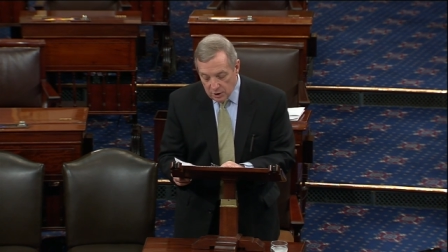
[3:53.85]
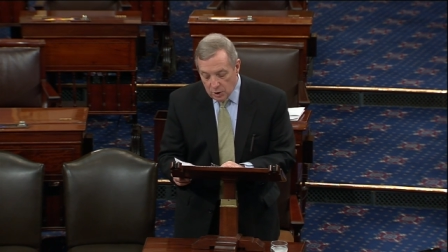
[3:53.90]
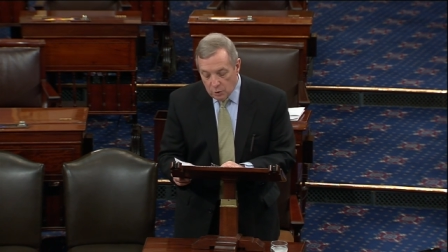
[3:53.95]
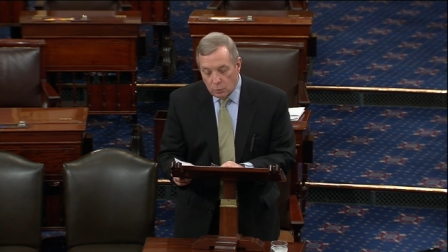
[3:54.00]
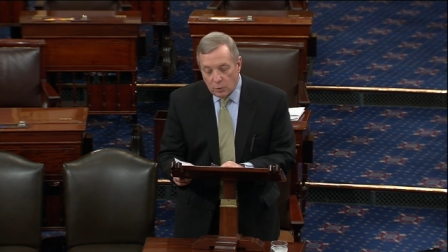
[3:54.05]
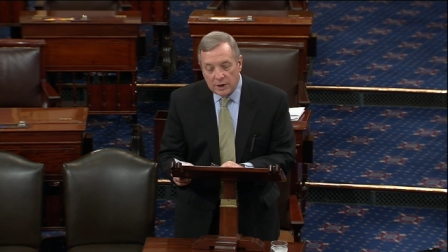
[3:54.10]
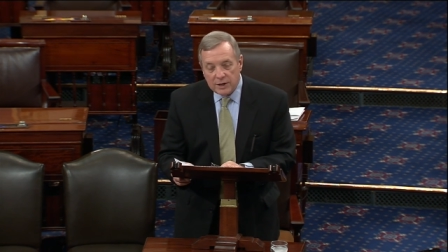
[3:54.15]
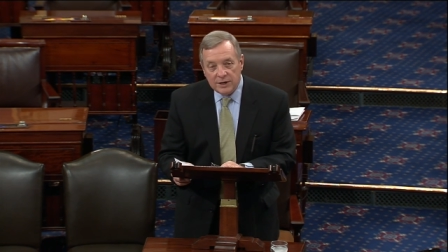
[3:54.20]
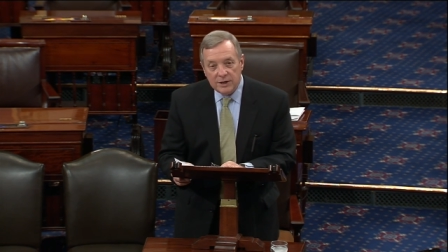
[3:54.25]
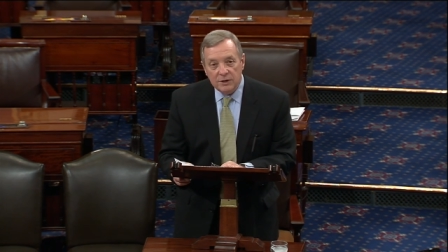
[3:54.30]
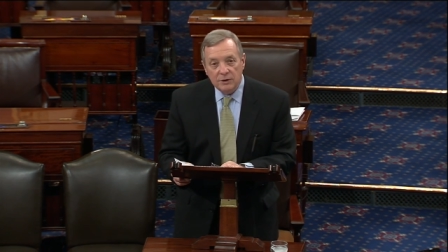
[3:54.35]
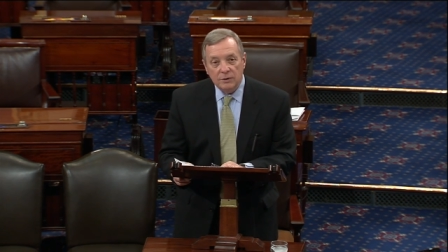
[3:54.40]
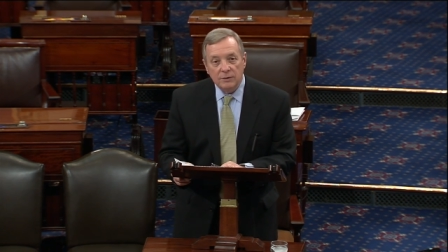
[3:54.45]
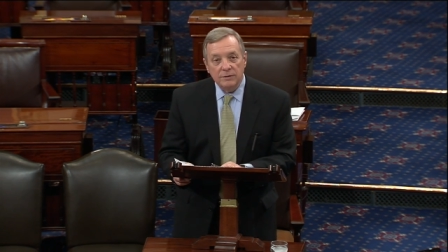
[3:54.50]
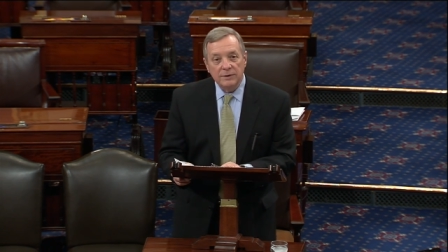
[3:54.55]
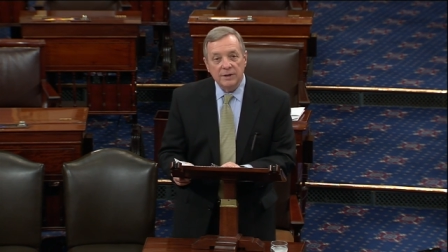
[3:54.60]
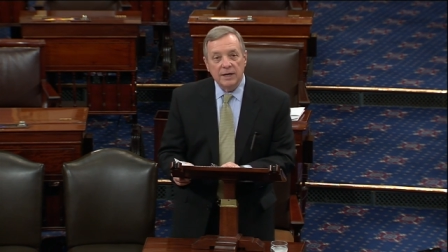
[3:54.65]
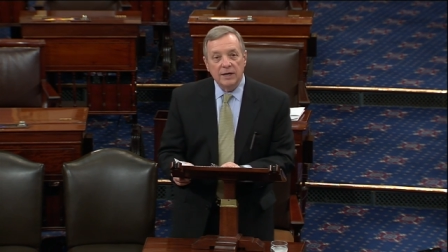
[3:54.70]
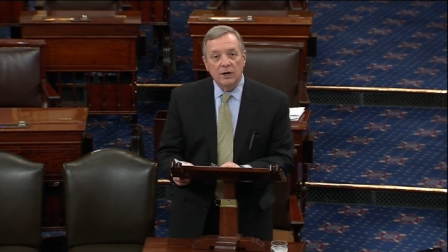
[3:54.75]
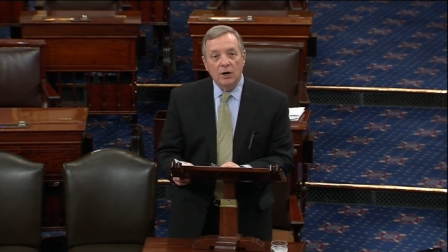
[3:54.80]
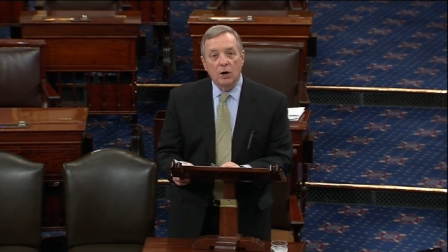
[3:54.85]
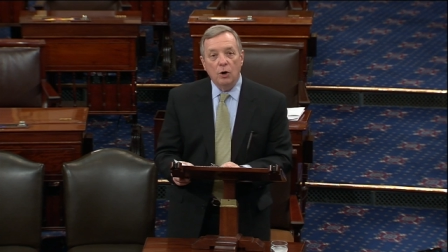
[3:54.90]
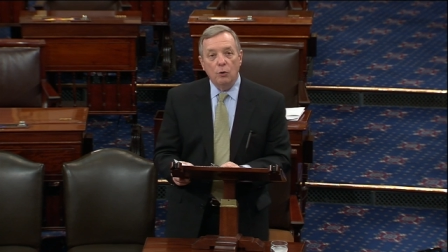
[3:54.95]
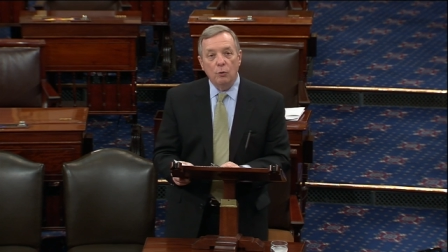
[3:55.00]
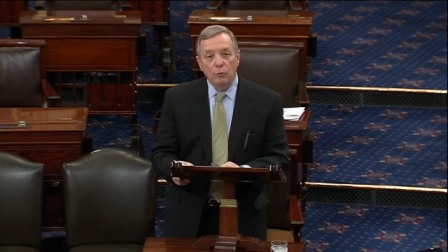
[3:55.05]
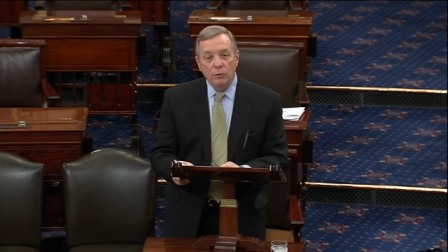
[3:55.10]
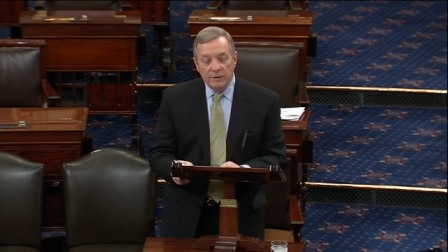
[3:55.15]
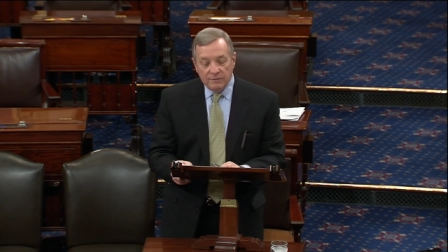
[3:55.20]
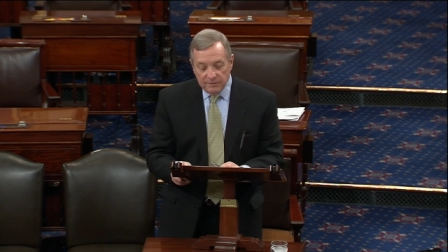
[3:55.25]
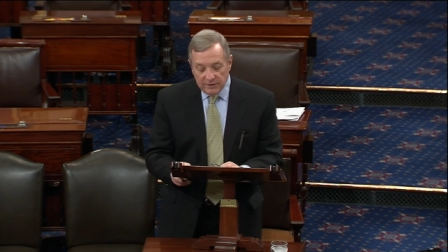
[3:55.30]
were killed in a
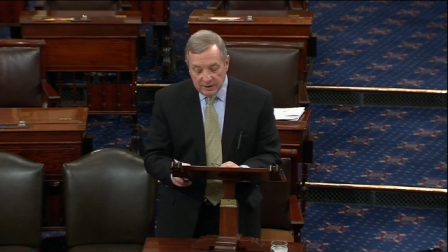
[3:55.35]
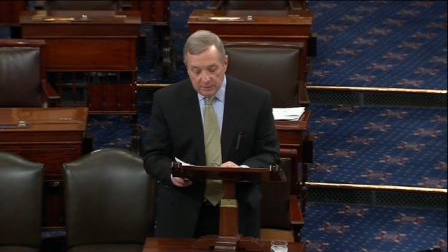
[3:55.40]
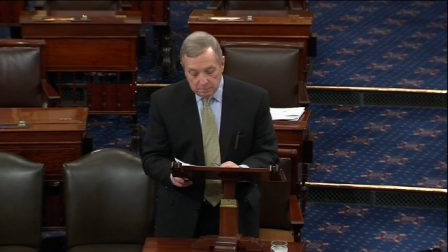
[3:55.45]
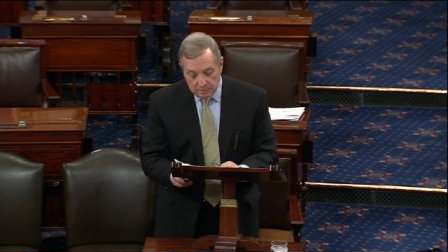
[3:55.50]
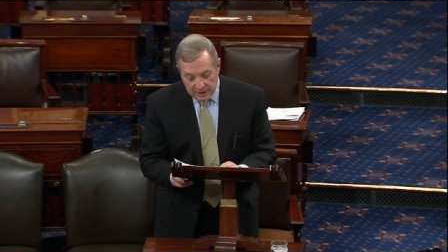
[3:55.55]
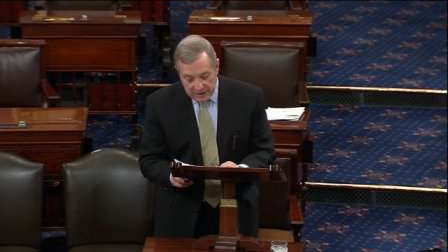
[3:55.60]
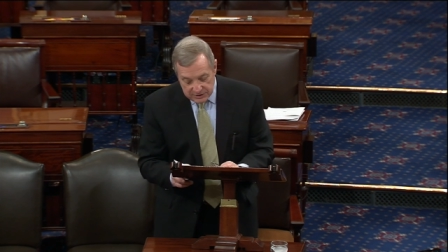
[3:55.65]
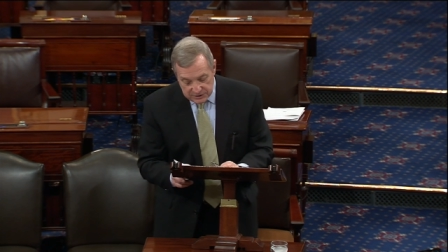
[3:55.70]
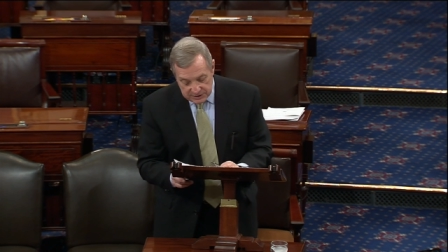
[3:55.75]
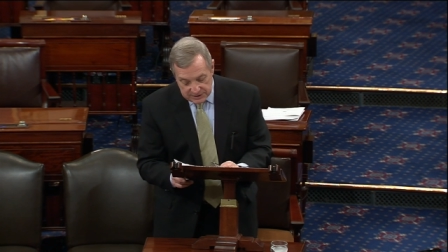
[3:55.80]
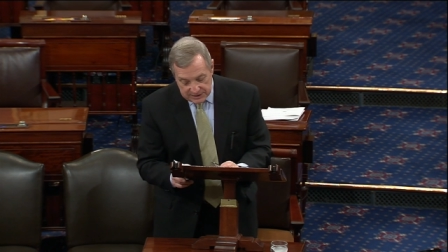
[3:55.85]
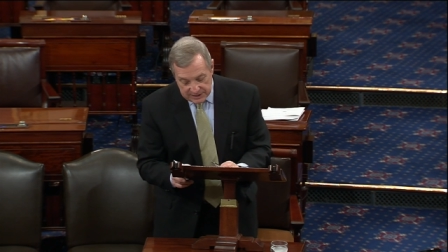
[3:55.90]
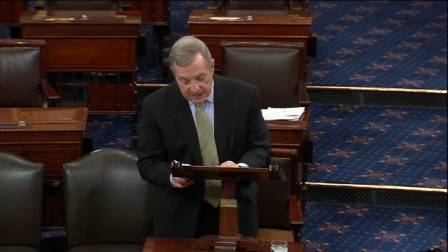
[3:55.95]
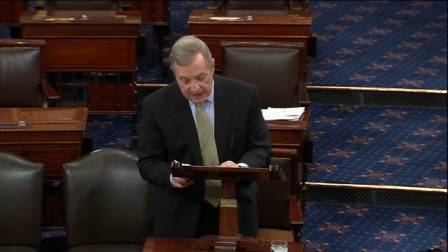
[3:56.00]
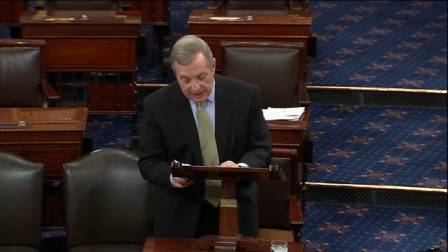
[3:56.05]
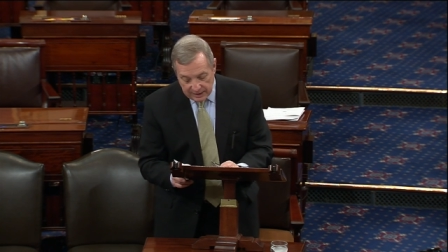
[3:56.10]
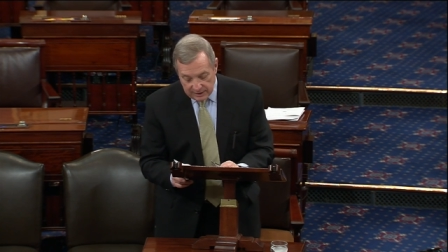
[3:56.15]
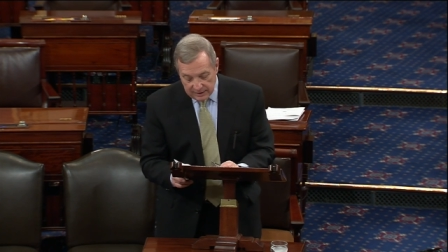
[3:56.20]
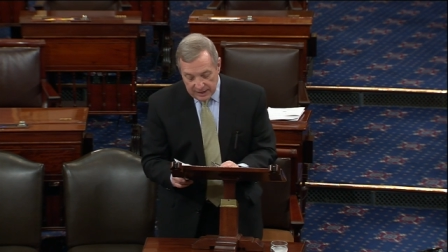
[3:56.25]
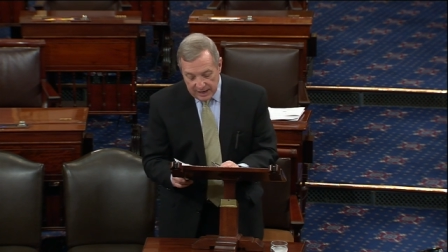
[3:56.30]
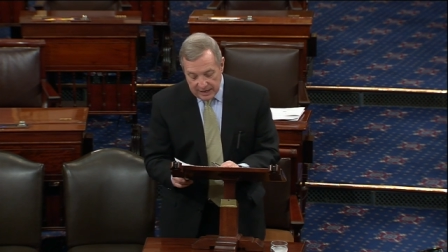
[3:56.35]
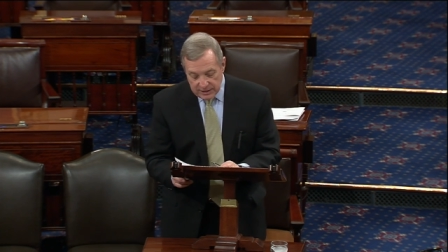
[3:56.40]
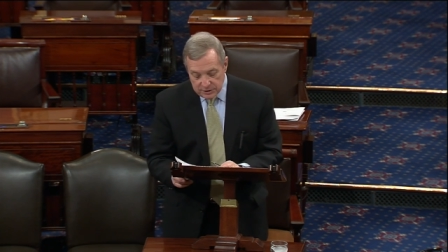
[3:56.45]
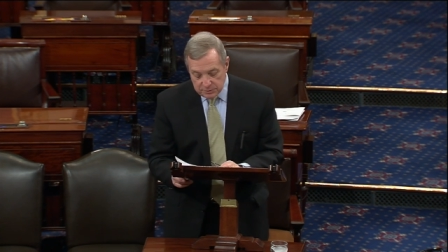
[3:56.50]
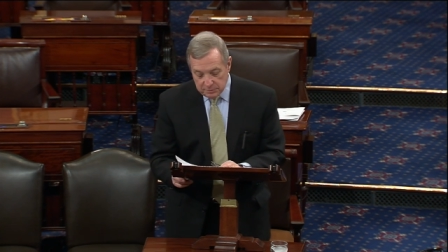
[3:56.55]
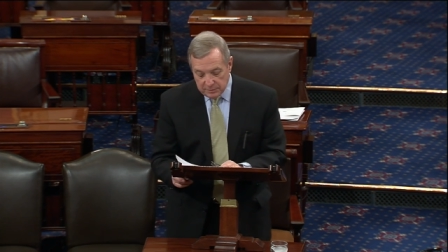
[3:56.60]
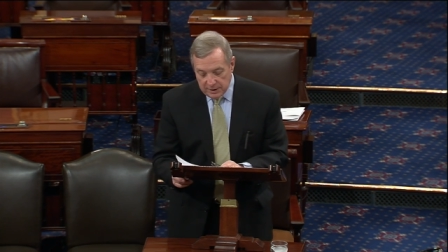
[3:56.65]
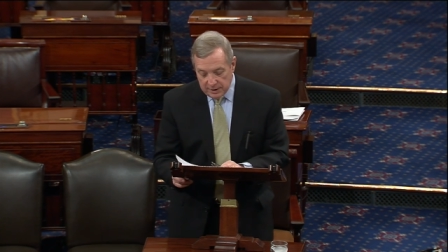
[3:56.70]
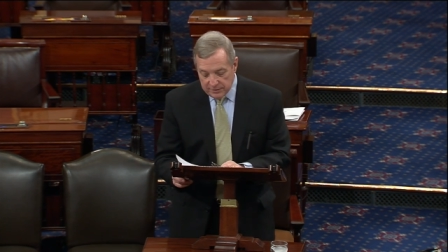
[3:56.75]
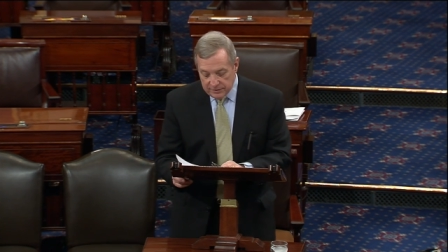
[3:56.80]
horrific bus attack last
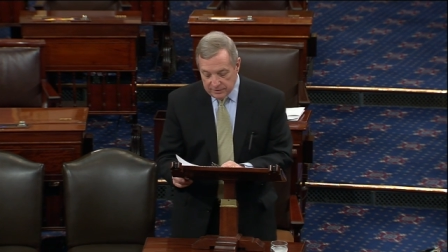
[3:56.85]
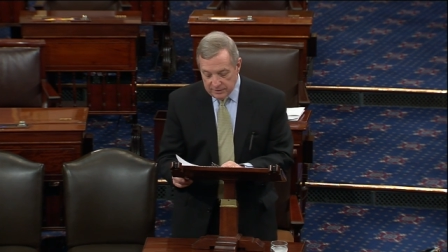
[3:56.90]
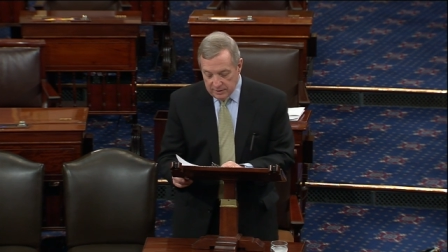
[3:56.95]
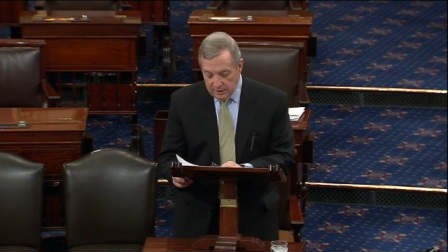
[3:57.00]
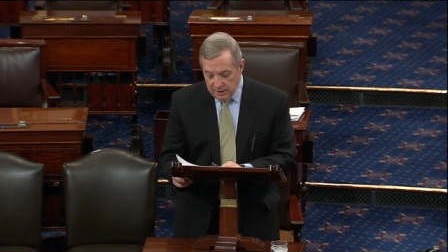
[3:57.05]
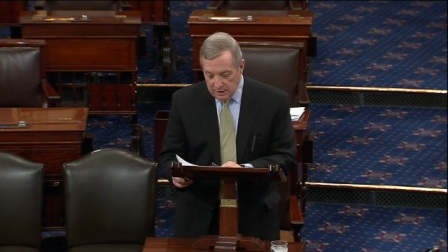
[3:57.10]
month